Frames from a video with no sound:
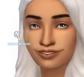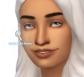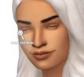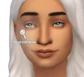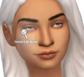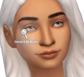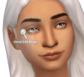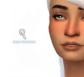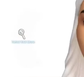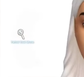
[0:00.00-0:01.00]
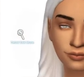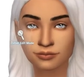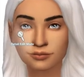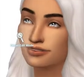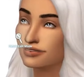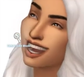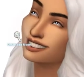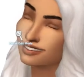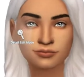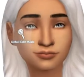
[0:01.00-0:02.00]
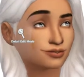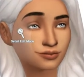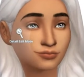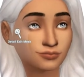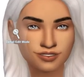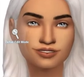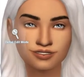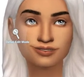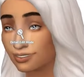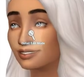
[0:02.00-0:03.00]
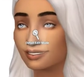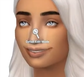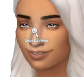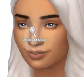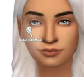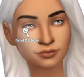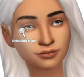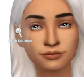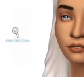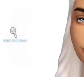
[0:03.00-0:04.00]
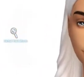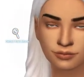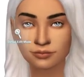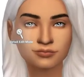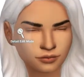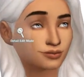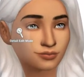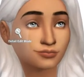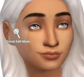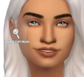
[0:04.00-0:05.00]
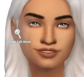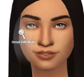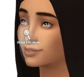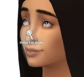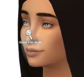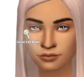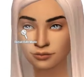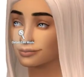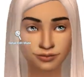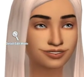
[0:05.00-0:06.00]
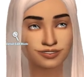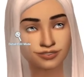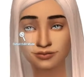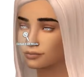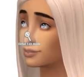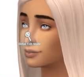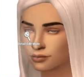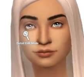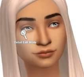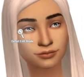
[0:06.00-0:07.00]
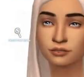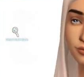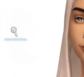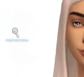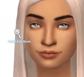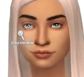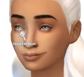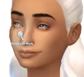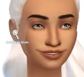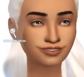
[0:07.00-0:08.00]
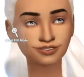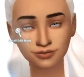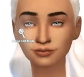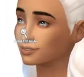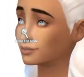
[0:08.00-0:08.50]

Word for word: And if you are not, either because of the quarantine or the riots and